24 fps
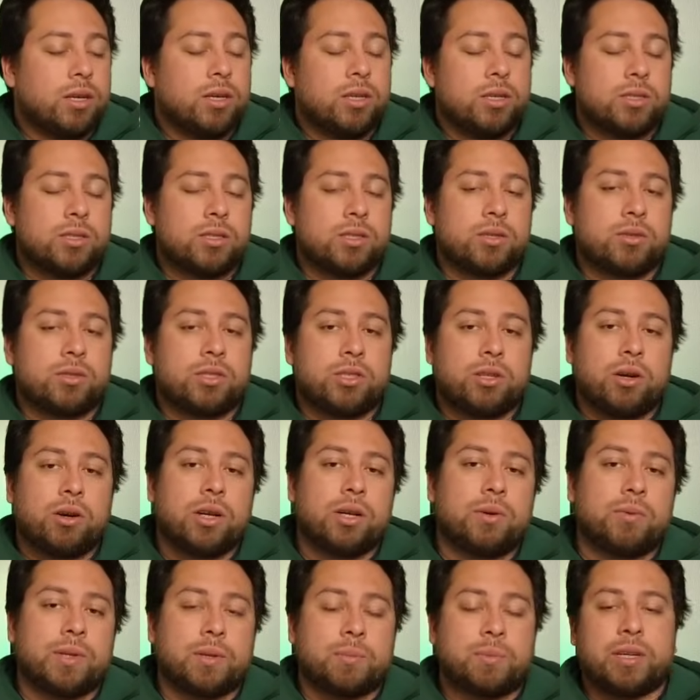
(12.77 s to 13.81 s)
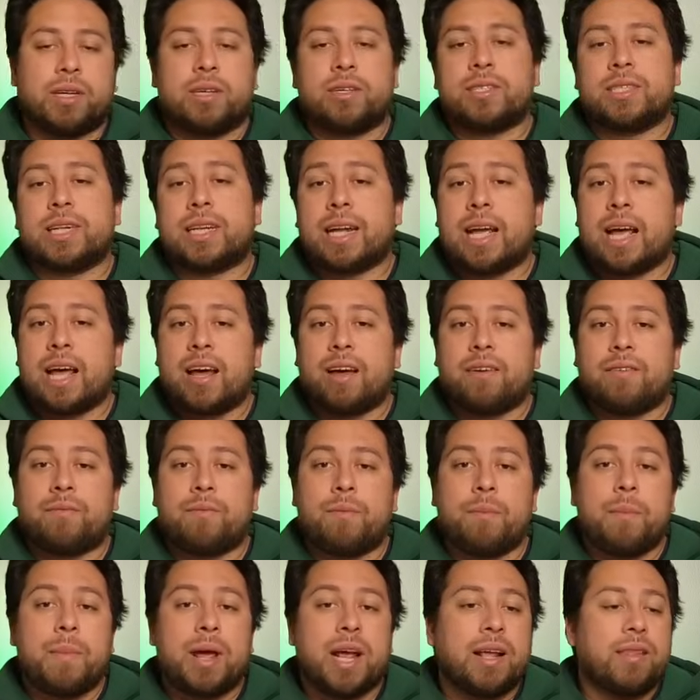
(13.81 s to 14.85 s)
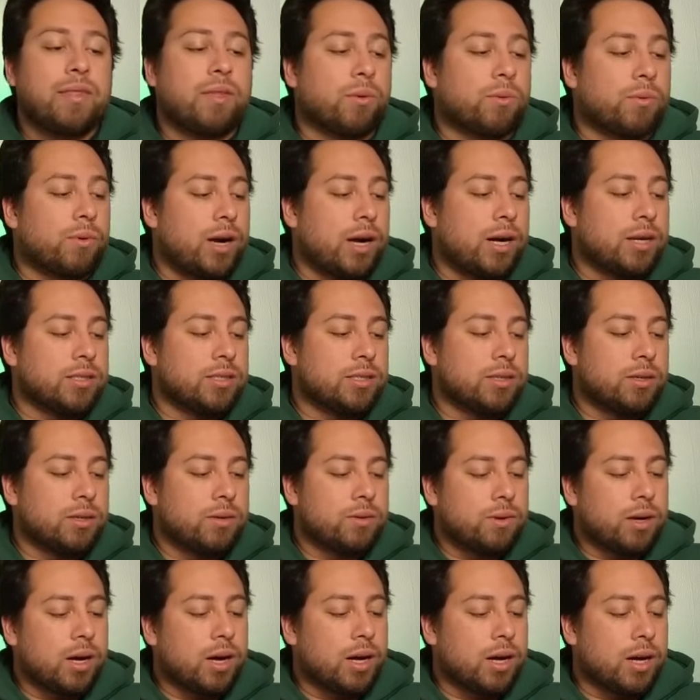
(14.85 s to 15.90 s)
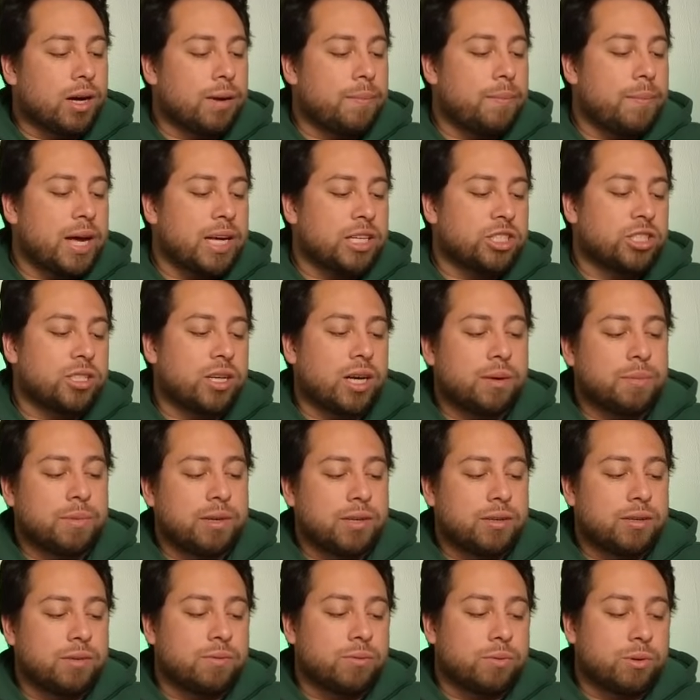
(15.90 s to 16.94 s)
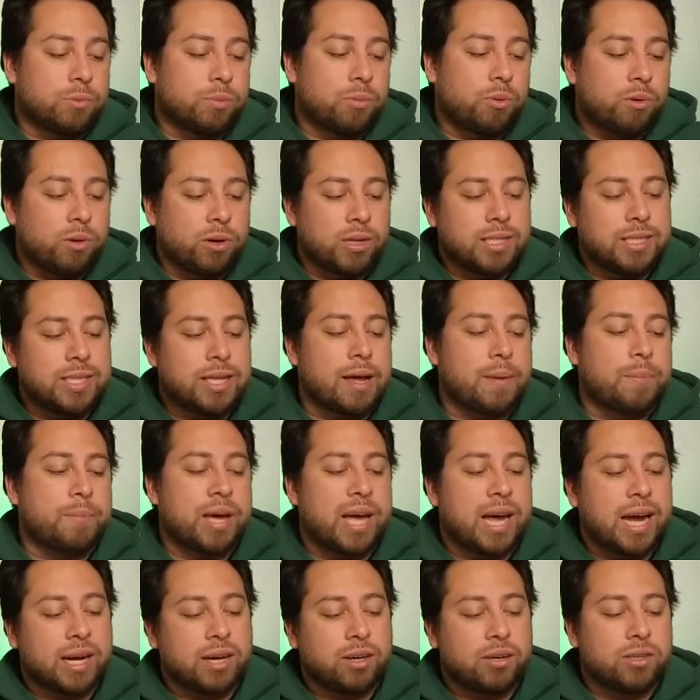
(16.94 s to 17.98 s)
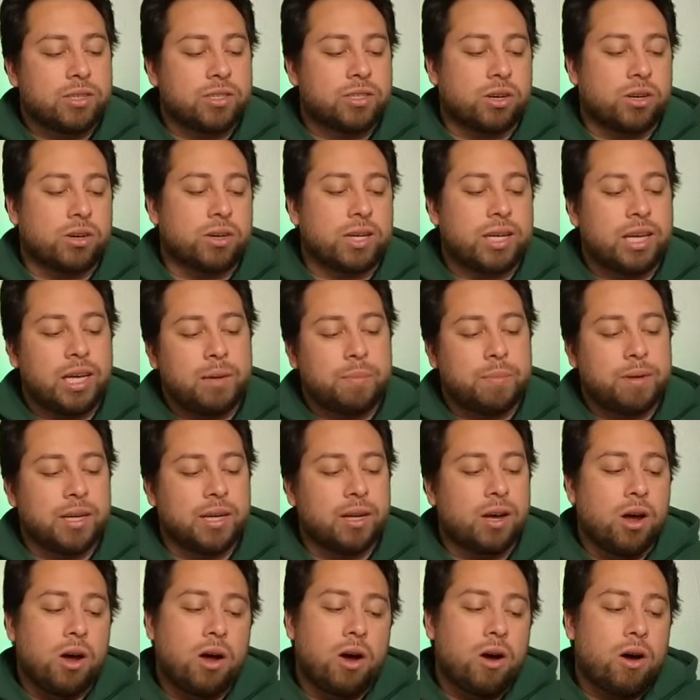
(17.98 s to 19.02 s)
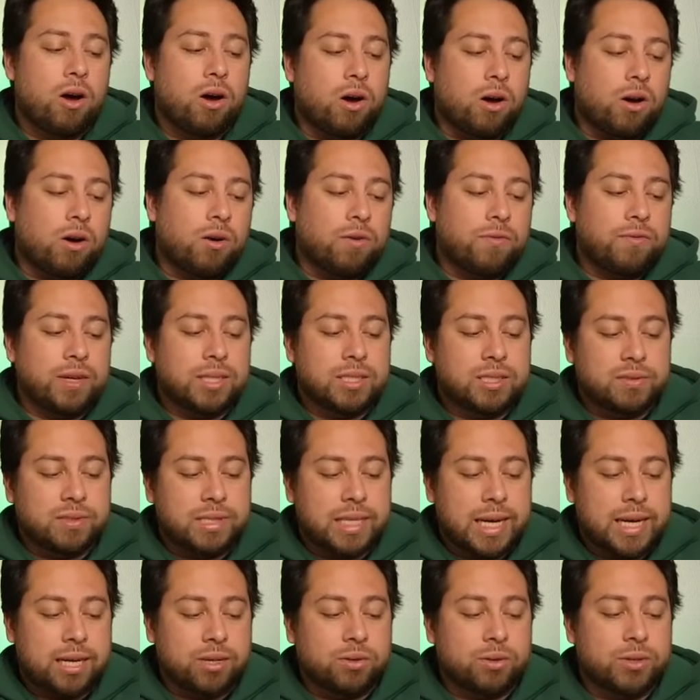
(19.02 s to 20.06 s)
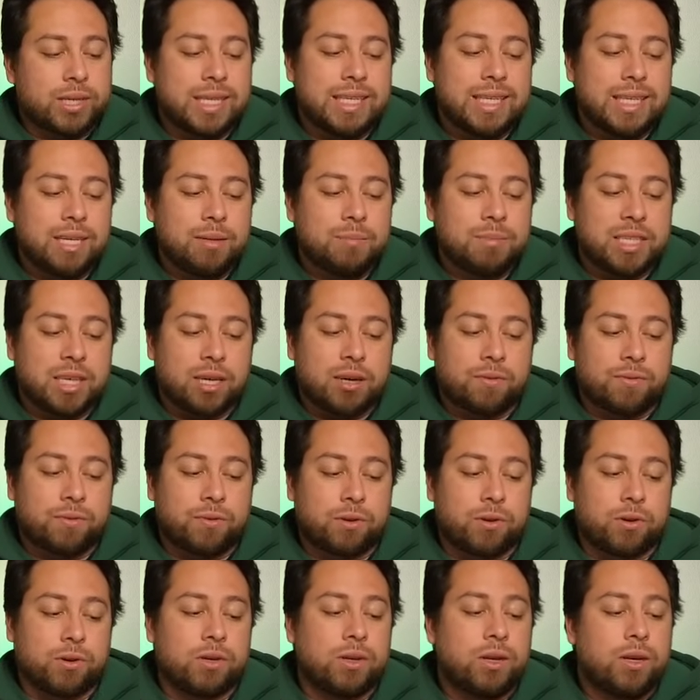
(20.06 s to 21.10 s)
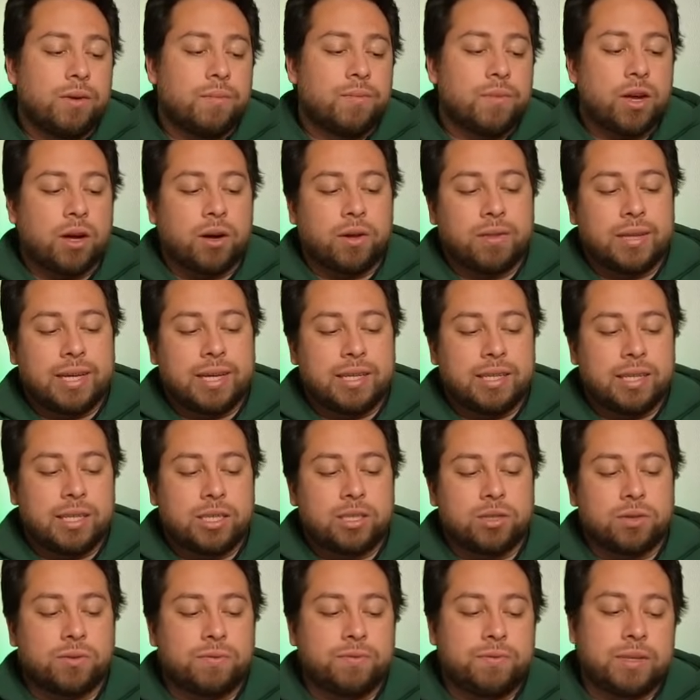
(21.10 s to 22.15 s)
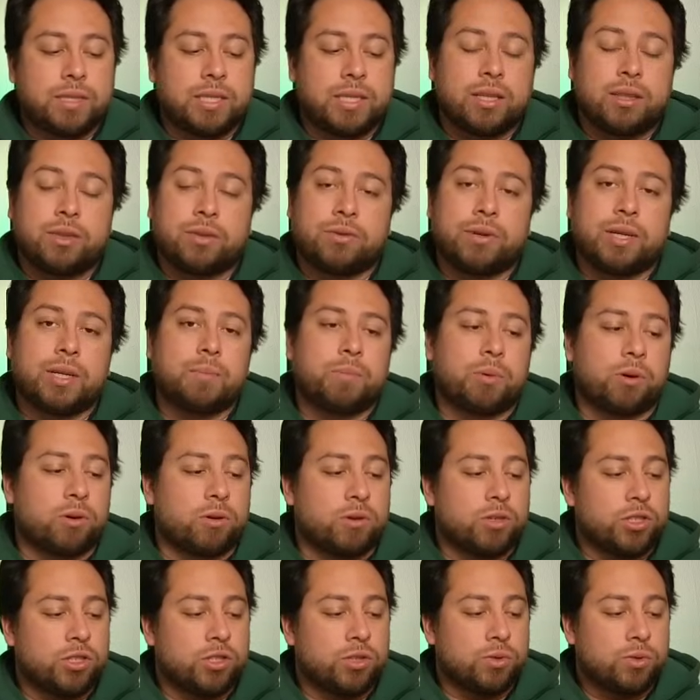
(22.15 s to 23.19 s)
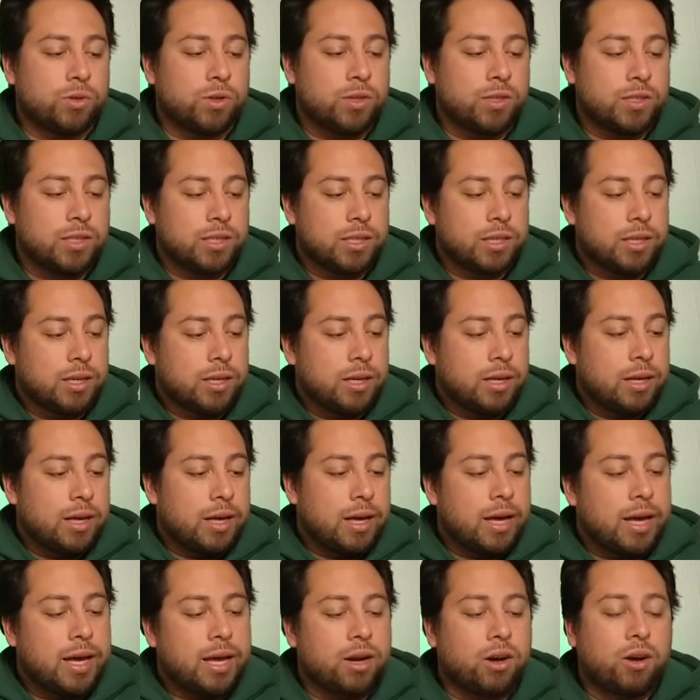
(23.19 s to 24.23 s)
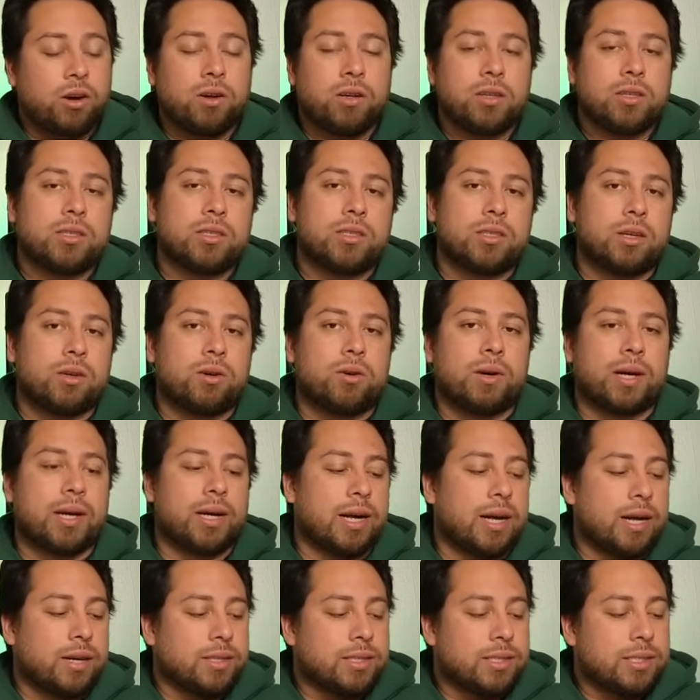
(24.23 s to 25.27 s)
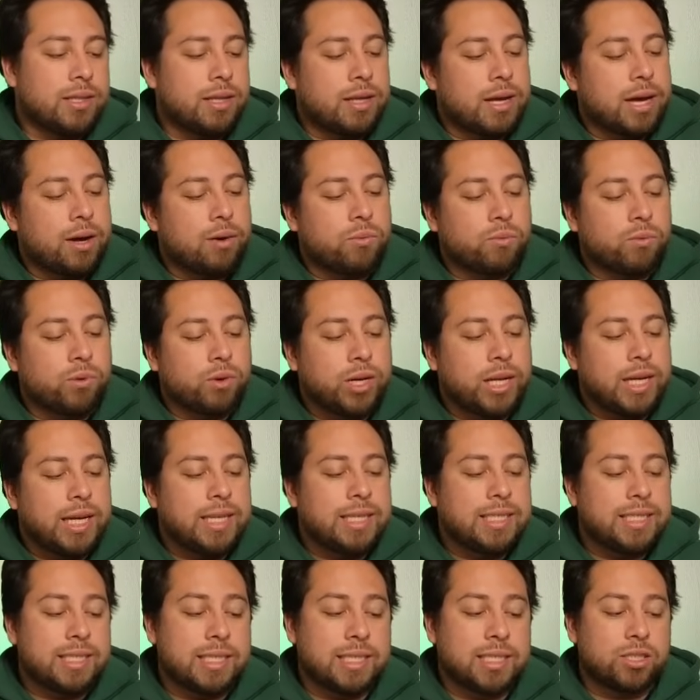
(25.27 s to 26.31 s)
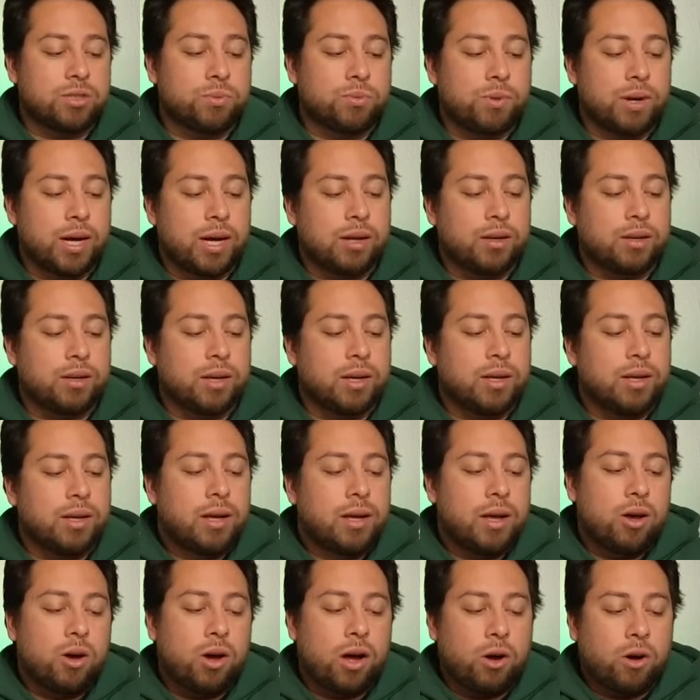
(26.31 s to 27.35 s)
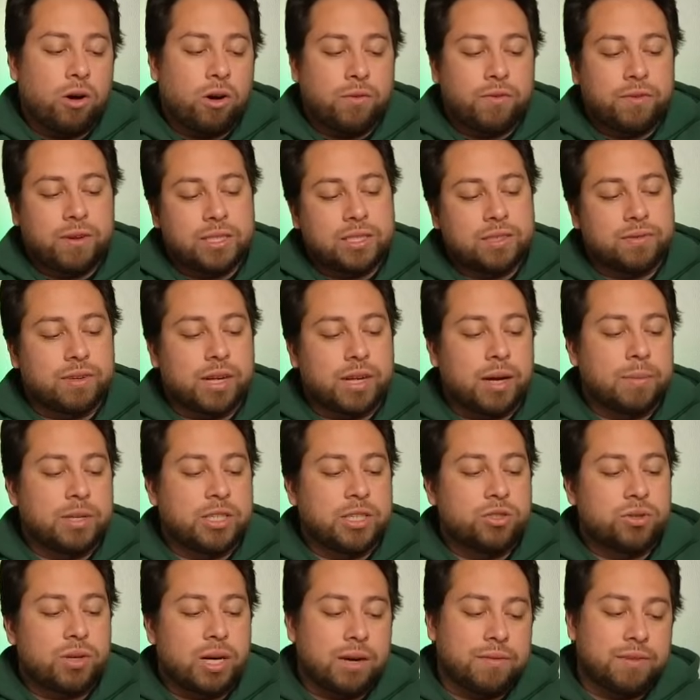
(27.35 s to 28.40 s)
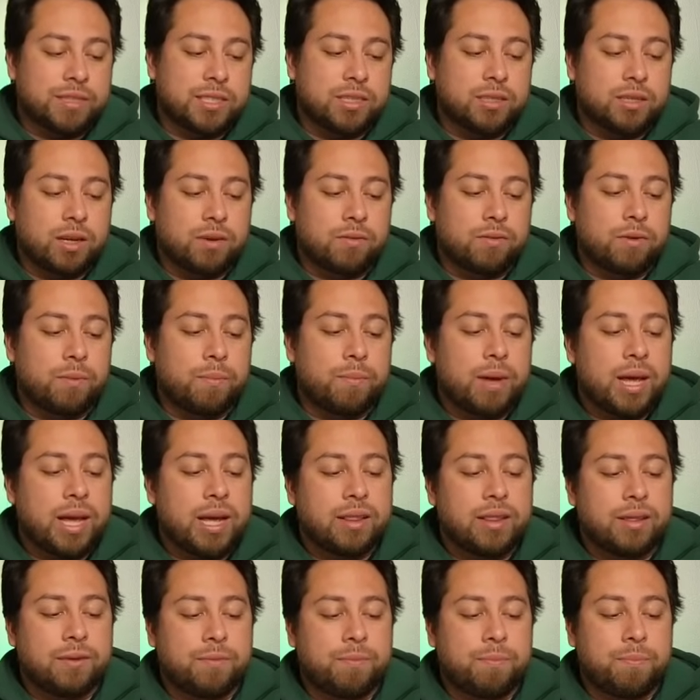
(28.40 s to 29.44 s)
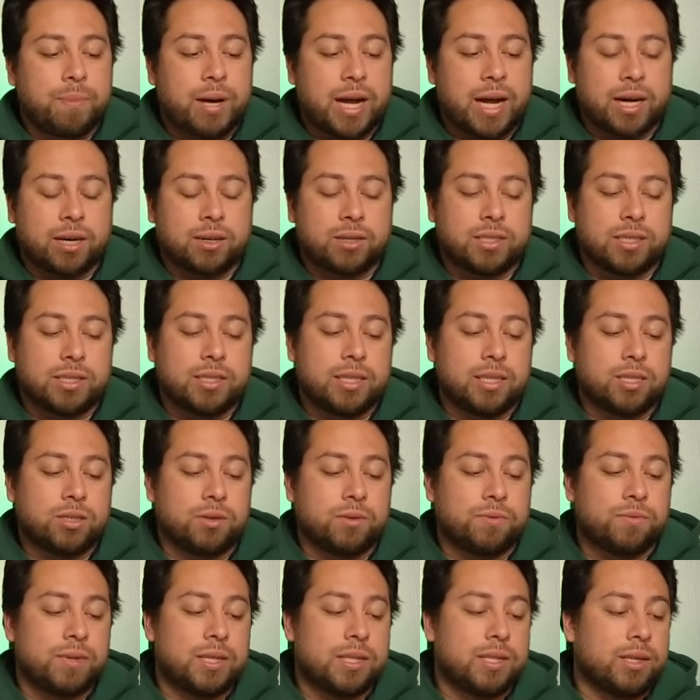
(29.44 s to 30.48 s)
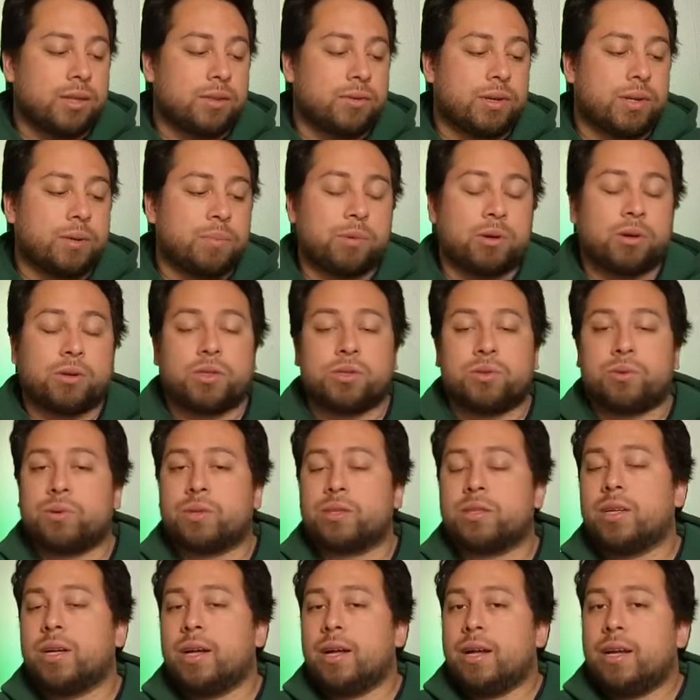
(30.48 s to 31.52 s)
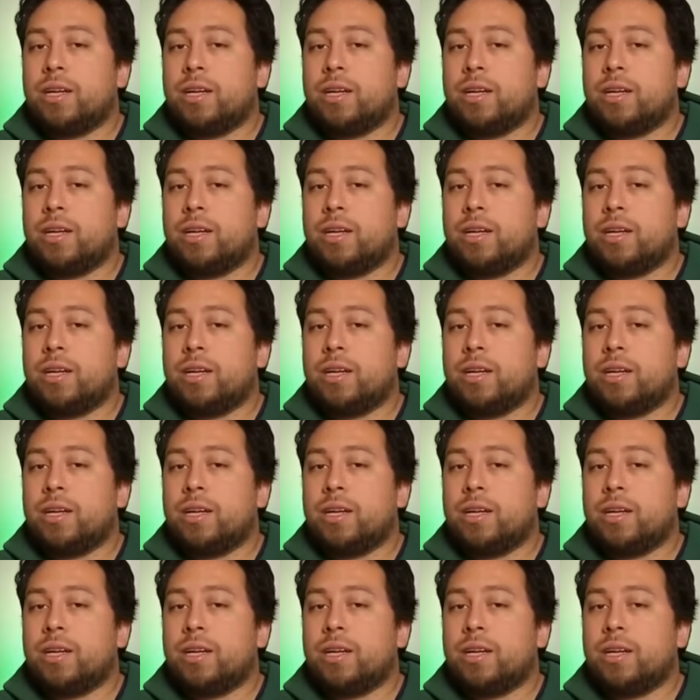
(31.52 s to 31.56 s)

So starting with the players that have made the roster, Matt Schneiderman reports that Packers are keeping offensive tackle Kadeem Telford on the initial 53 per source, and also announced that rookie sixth-round offensive lineman Travis Glover made the Packers' initial 53 per source.